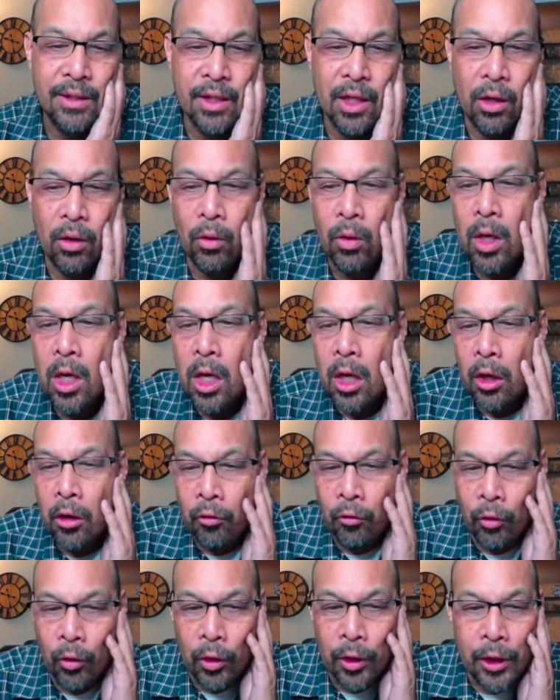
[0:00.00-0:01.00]
So,
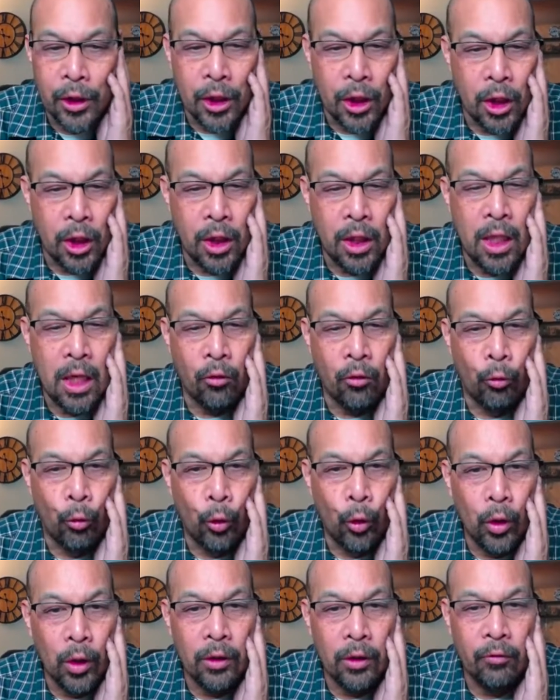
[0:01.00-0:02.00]
really good,
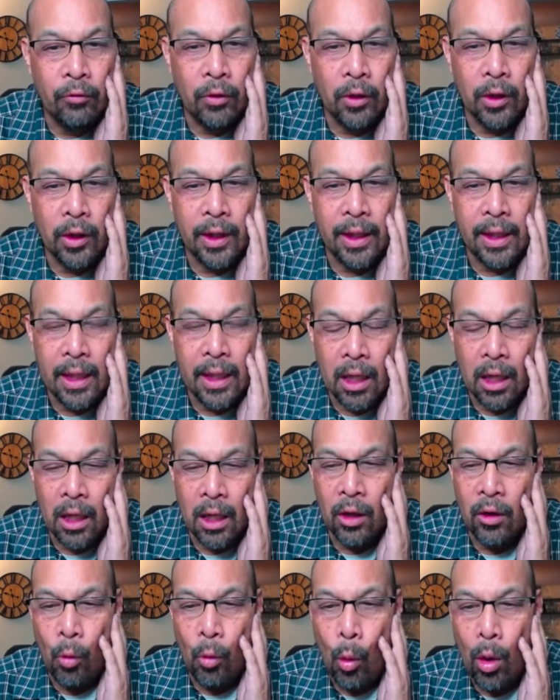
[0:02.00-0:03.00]
really, really
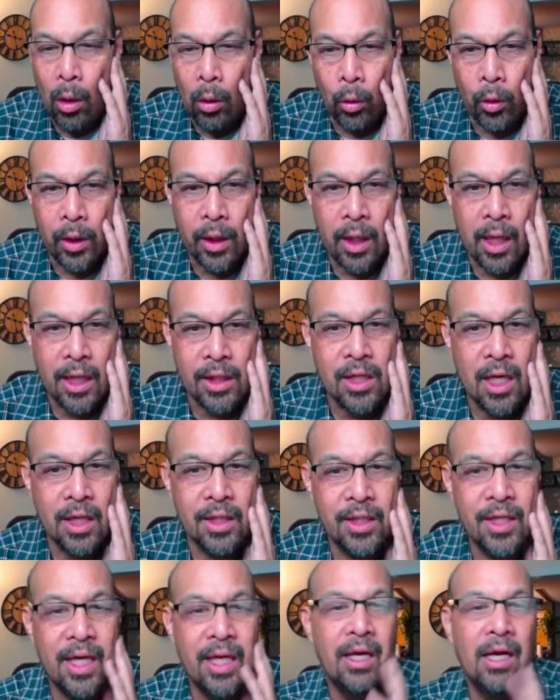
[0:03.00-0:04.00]
uh, well organized content.